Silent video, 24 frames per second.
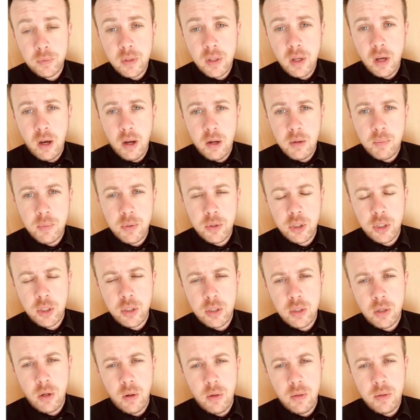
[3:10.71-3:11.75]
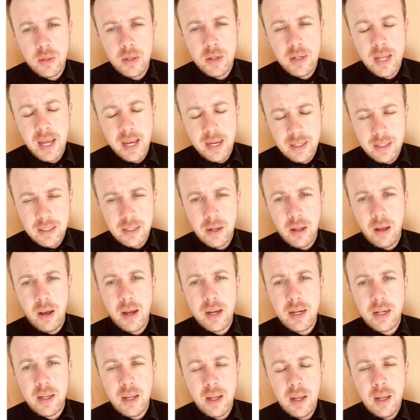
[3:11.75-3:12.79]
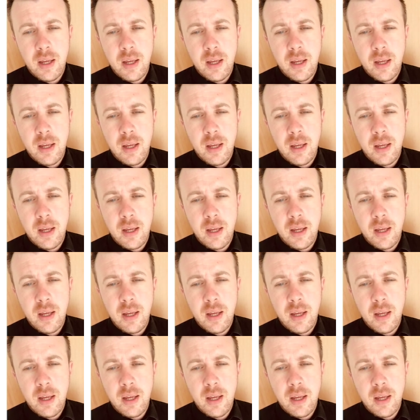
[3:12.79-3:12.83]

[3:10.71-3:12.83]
that I've produced on the next slide